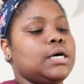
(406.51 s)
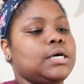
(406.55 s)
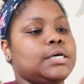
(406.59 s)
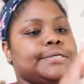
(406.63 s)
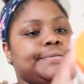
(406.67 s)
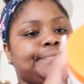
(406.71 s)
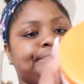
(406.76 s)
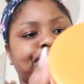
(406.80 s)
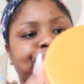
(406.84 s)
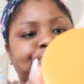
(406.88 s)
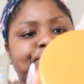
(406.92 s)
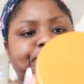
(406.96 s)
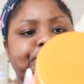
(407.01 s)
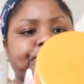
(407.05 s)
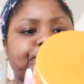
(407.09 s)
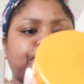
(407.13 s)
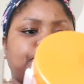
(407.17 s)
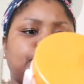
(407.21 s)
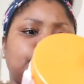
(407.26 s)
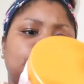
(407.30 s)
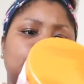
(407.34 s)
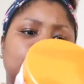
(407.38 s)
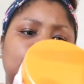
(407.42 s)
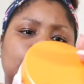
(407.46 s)
Um,
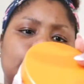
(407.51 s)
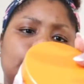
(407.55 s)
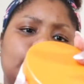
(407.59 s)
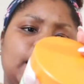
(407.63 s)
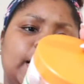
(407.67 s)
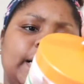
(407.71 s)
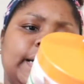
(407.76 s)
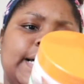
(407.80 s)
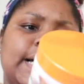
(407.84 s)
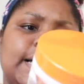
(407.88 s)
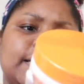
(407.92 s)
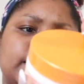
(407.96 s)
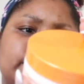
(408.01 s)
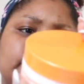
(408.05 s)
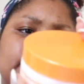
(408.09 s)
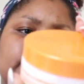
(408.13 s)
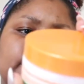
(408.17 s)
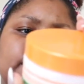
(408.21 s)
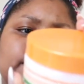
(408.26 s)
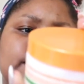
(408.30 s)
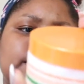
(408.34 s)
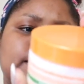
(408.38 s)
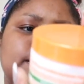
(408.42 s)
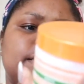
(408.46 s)
I got
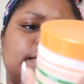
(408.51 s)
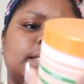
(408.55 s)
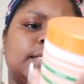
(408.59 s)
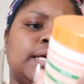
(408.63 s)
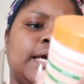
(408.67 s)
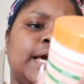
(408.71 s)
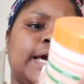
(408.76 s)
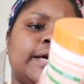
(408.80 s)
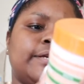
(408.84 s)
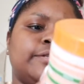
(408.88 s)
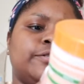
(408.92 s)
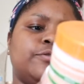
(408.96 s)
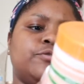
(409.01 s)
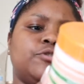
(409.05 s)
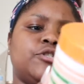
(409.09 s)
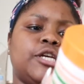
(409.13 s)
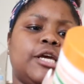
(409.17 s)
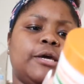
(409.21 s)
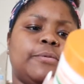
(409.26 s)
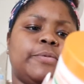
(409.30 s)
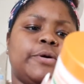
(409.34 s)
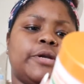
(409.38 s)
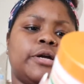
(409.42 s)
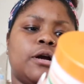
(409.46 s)
this Cantu
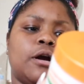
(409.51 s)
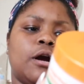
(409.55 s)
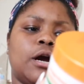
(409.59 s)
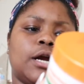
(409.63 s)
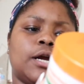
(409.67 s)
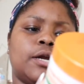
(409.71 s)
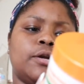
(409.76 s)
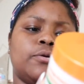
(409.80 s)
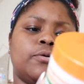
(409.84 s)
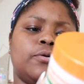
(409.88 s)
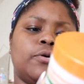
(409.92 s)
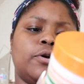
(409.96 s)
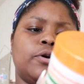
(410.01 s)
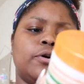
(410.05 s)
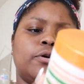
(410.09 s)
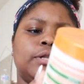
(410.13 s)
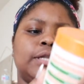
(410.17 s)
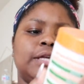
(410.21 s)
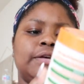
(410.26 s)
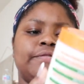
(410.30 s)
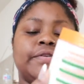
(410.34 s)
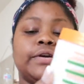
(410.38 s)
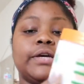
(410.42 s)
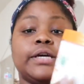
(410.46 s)
Shea Butter Argan Oil
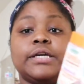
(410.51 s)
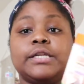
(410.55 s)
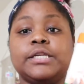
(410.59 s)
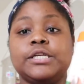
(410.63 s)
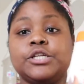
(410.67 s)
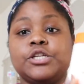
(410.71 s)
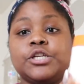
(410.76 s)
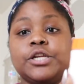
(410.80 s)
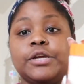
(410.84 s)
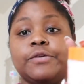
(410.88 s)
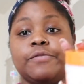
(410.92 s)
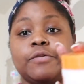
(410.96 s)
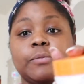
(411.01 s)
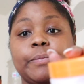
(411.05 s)
Leave-In Conditioning